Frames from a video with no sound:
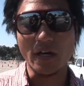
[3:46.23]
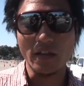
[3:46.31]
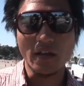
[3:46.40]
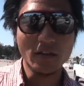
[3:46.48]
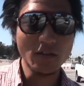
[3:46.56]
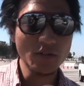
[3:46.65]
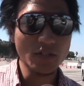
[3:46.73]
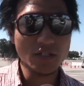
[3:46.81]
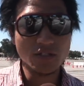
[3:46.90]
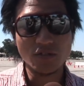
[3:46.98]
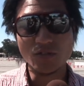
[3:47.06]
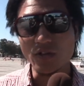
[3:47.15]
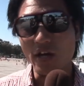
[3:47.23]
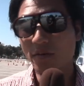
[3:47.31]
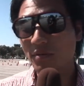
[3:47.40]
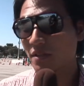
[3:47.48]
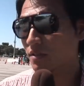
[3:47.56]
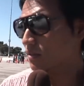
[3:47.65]
I thought he's
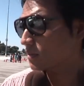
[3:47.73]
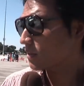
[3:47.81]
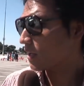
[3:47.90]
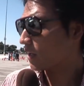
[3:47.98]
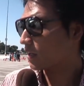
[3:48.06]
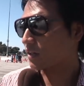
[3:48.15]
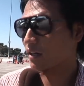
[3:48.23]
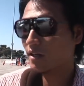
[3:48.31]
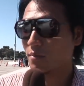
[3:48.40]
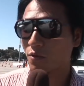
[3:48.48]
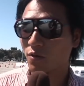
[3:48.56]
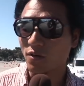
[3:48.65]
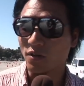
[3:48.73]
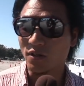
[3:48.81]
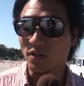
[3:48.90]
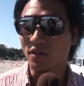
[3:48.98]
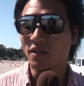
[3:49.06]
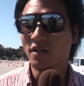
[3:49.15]
driving like a
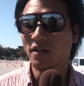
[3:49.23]
more